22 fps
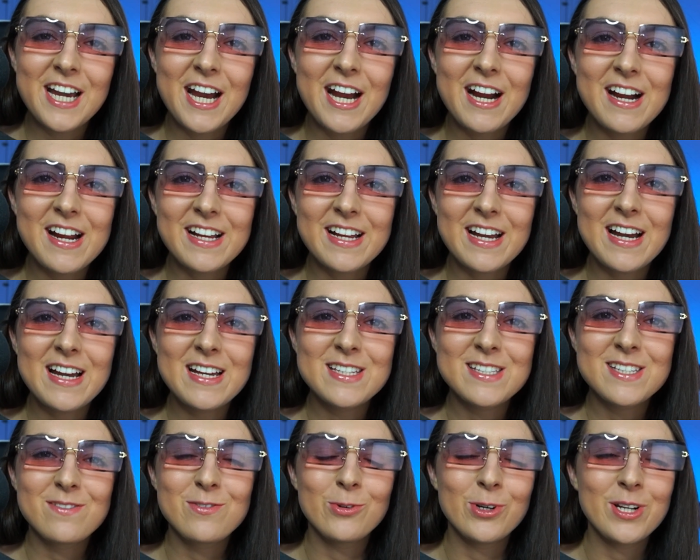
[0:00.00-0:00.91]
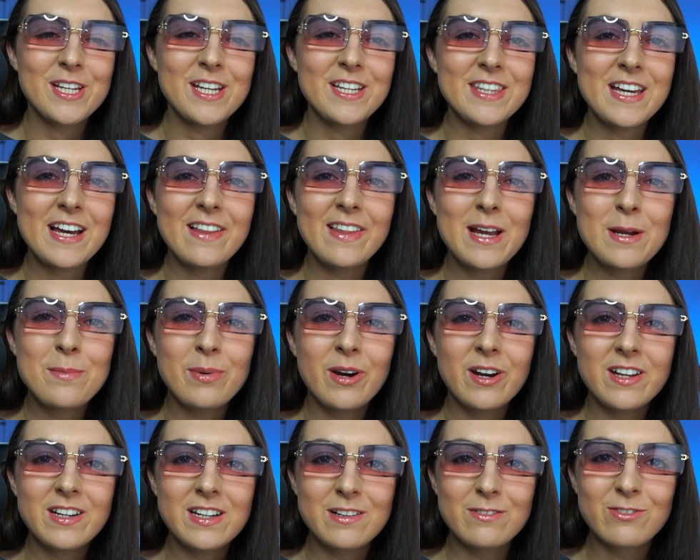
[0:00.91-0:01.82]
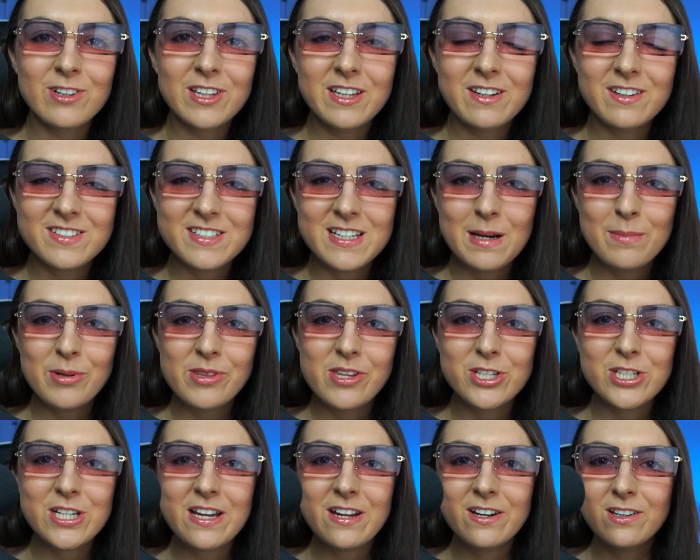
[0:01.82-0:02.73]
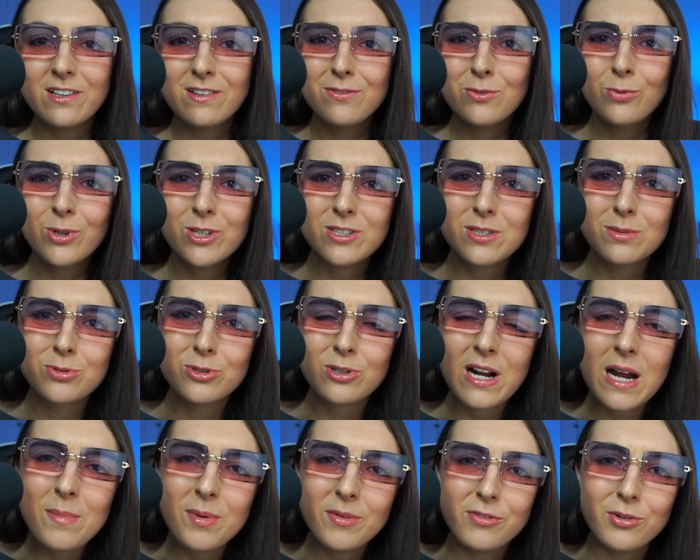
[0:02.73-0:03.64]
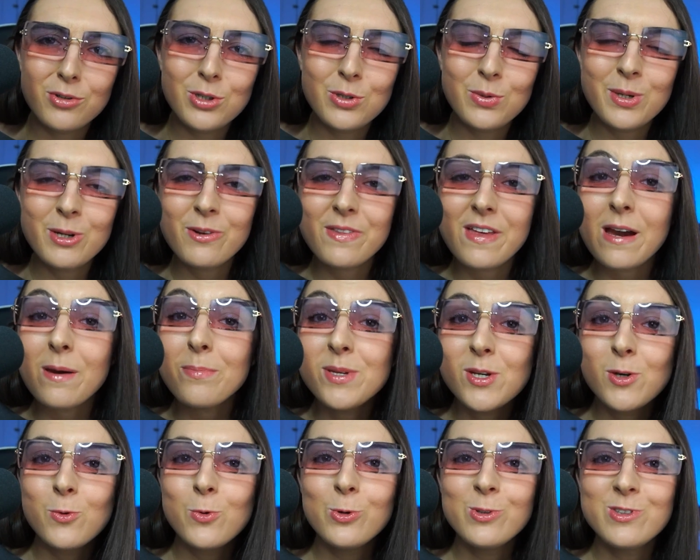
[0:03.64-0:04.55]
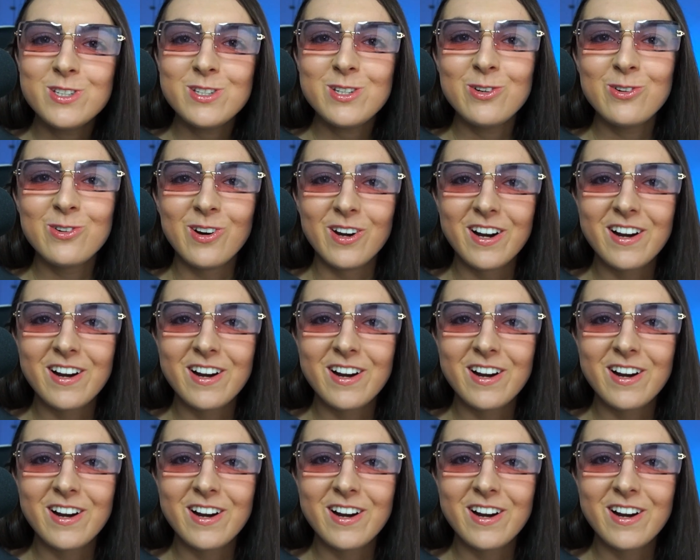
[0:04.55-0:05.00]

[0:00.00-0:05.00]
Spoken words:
All right, guys, if you want to hit that like button, it really does help out the channel. If you want to subscribe, if you're new here, that'd be cool too.